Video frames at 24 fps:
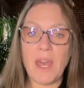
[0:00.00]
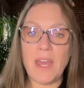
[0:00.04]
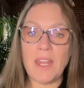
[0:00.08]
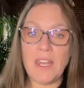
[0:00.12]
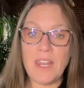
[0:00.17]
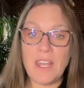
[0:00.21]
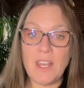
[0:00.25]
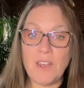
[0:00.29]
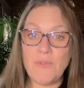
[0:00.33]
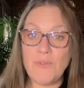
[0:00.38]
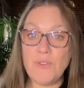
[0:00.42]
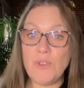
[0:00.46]

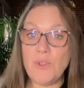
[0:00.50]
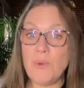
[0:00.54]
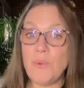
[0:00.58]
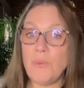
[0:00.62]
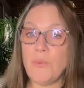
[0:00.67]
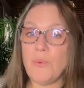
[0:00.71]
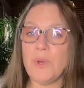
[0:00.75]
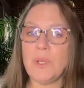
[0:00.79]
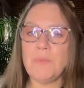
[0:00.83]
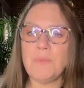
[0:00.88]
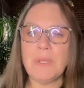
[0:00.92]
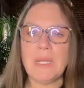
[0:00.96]
and if you
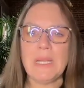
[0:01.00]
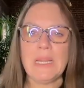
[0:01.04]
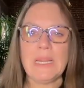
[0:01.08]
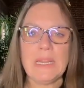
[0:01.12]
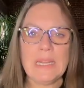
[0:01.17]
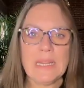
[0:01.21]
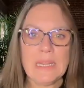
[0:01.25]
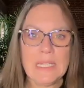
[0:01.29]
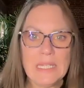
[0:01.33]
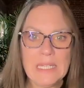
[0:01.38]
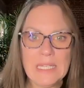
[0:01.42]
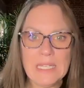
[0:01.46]
would
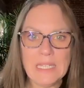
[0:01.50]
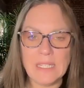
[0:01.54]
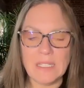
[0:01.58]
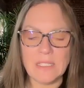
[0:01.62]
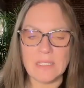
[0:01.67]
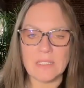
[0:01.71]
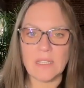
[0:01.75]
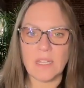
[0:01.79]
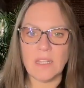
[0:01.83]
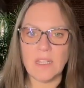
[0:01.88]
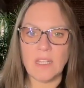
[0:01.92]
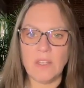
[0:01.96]

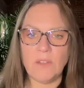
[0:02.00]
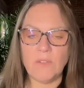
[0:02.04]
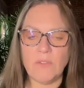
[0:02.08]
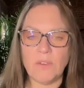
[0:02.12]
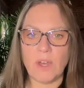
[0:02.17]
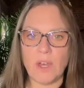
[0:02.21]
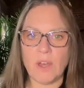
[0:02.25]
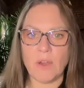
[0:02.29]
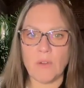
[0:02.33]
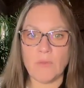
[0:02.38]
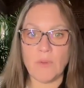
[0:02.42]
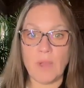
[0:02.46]
please leave
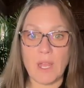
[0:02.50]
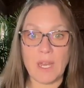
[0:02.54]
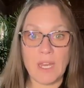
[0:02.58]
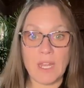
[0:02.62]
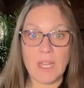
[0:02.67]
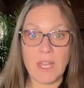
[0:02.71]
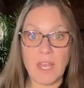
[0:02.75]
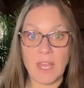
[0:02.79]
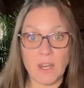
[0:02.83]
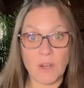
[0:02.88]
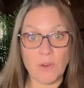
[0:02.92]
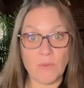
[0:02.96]
a
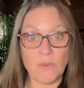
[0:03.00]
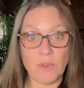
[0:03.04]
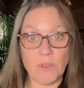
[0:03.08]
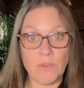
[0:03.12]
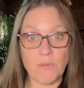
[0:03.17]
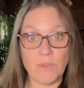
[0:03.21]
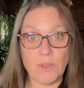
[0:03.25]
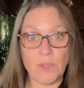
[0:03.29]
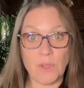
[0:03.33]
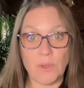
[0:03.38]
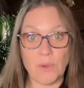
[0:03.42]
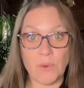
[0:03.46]
rating and a
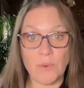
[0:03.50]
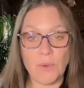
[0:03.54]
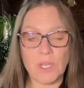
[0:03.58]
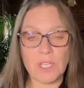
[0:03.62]
review,